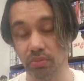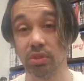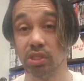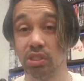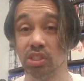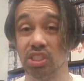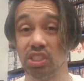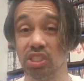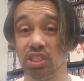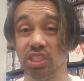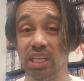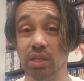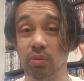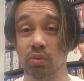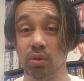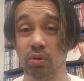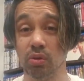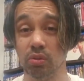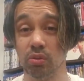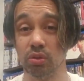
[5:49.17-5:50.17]

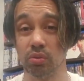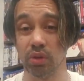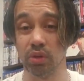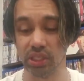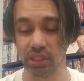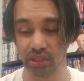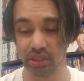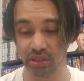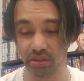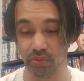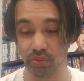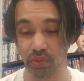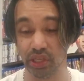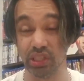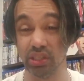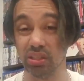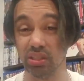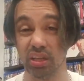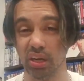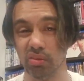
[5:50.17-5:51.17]
sequels where
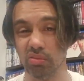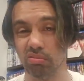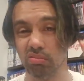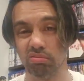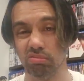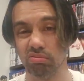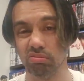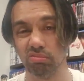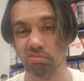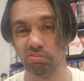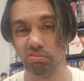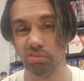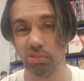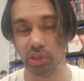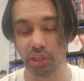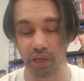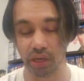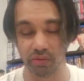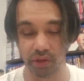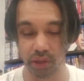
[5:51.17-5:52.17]
you don't
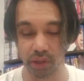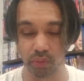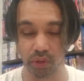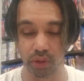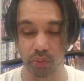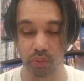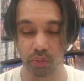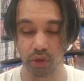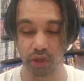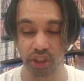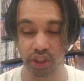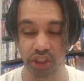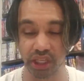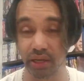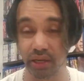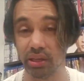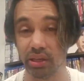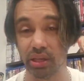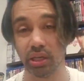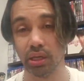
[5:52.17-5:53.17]
really want to watch
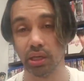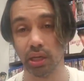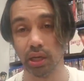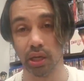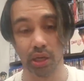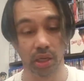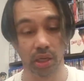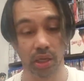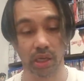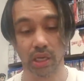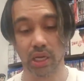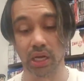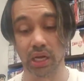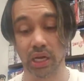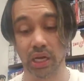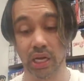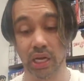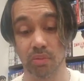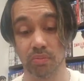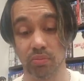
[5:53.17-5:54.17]
it.
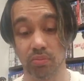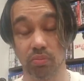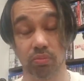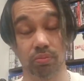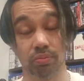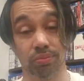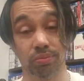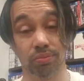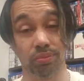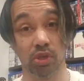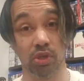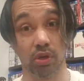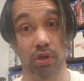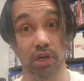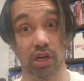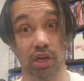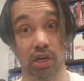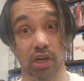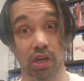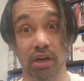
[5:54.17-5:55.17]
Not
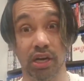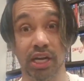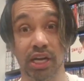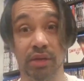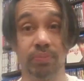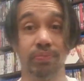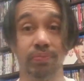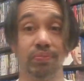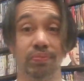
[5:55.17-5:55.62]
gonna lie,